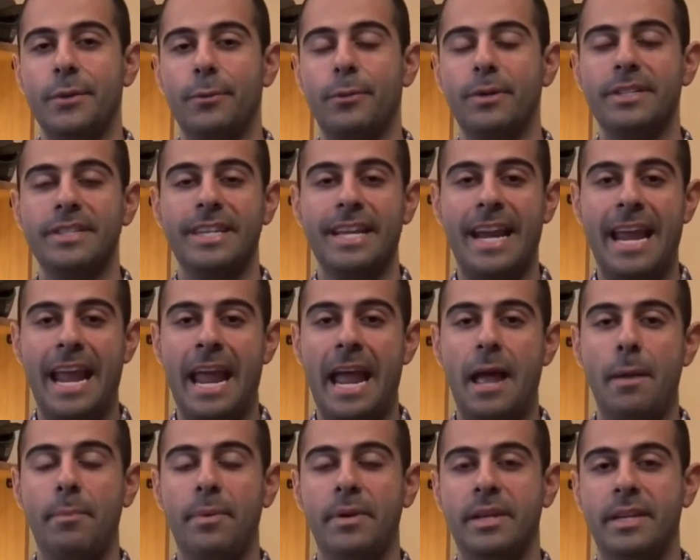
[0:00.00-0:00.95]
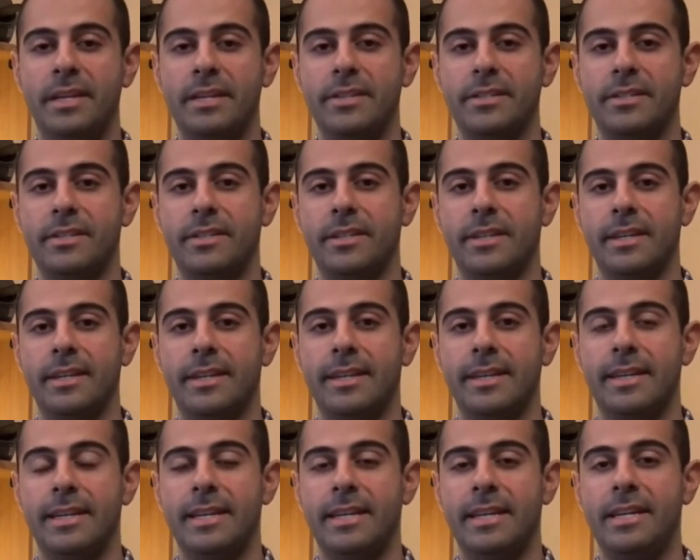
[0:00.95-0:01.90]
What's going to happen is
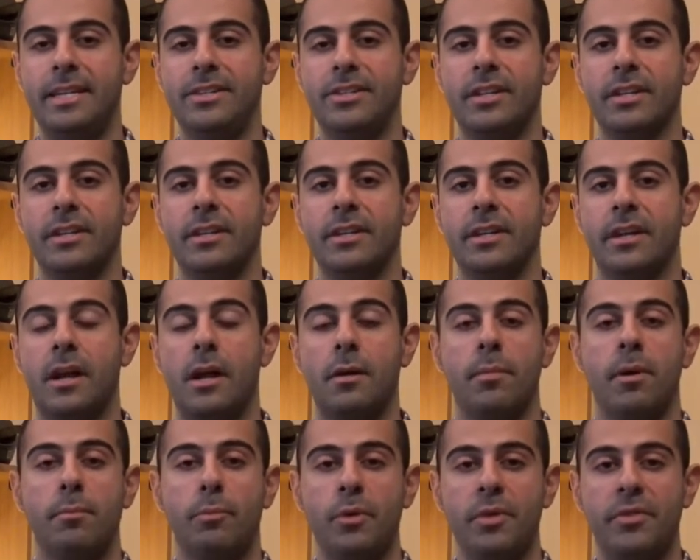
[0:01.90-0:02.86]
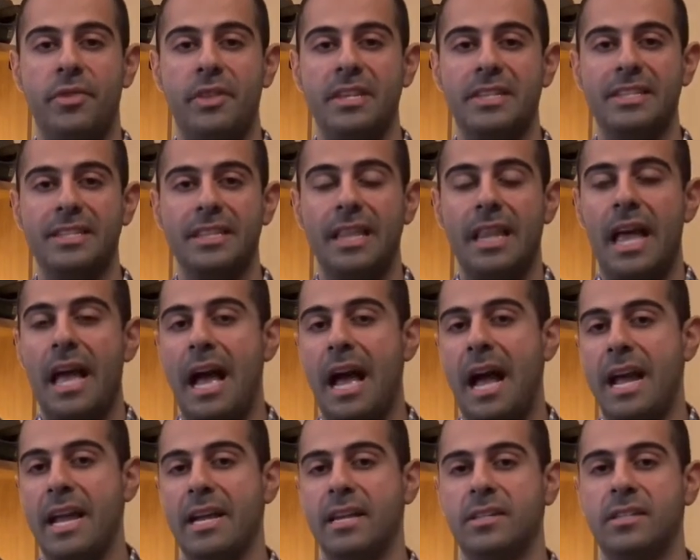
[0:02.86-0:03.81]
he's going to come up with this
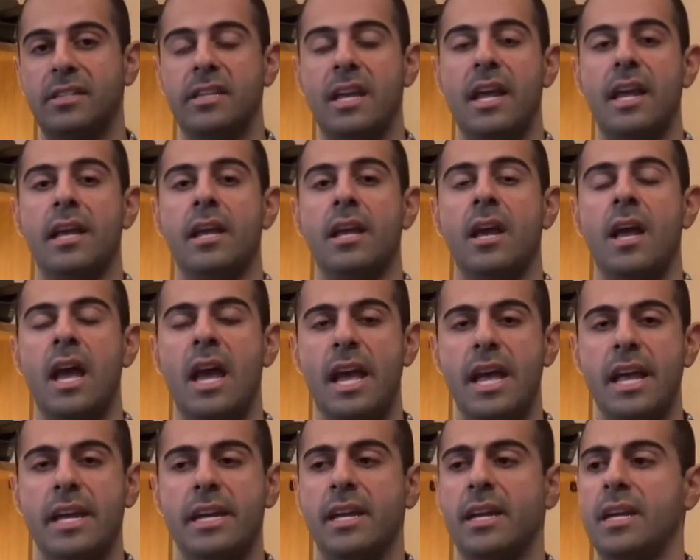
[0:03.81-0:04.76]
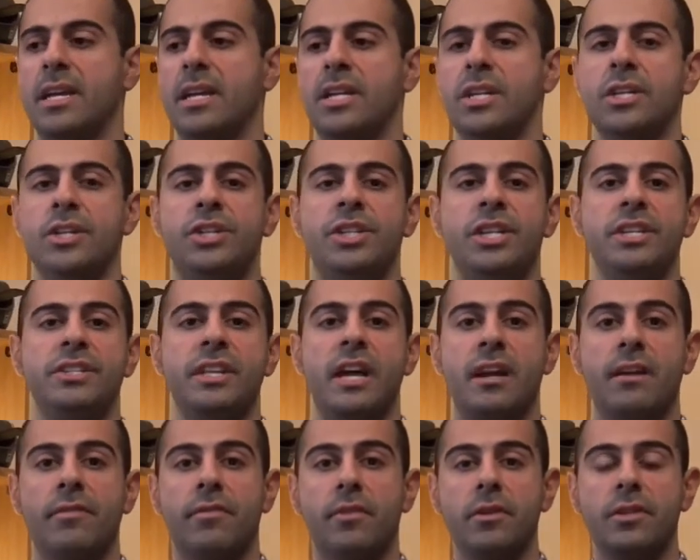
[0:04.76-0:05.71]
lie and say, hey, she's
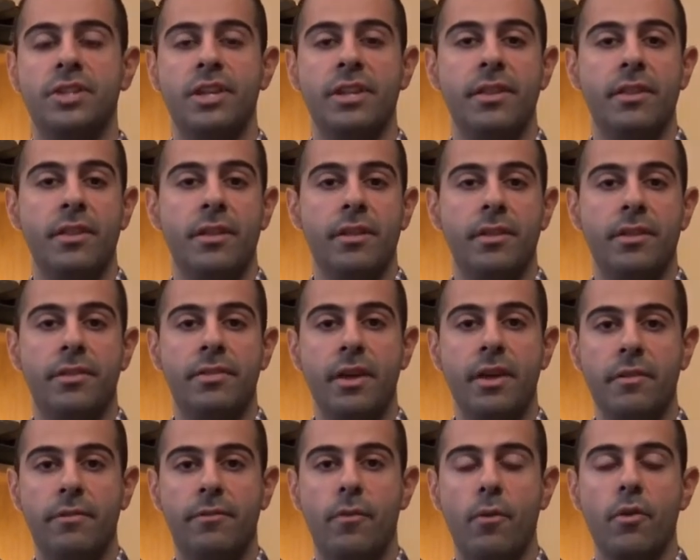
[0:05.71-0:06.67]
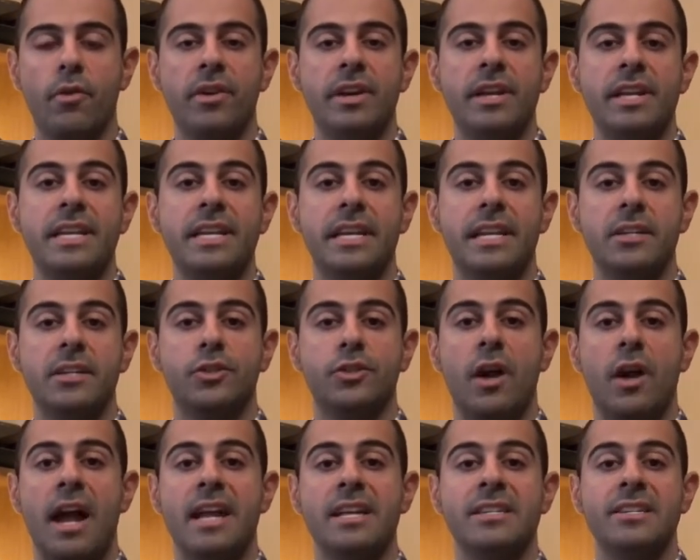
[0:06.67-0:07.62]
not a virgin. Therefore, he can
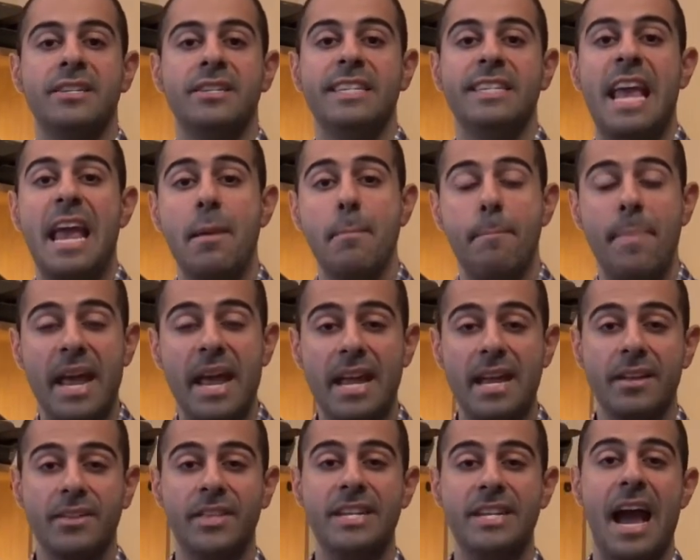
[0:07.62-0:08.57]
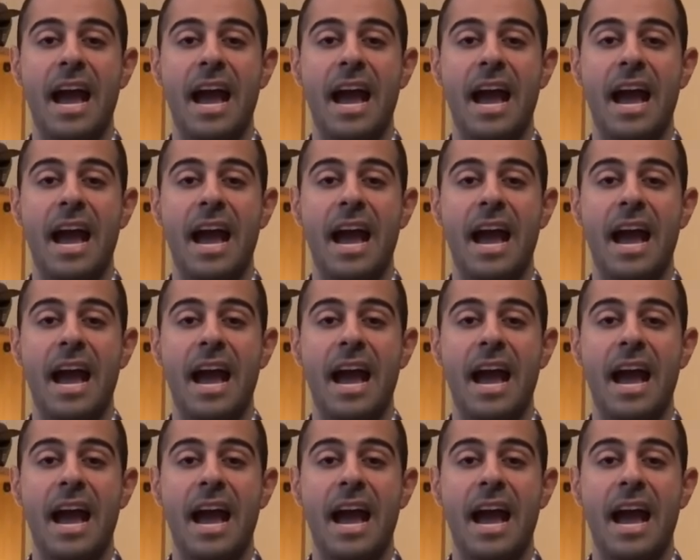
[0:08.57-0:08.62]
try and escape paying the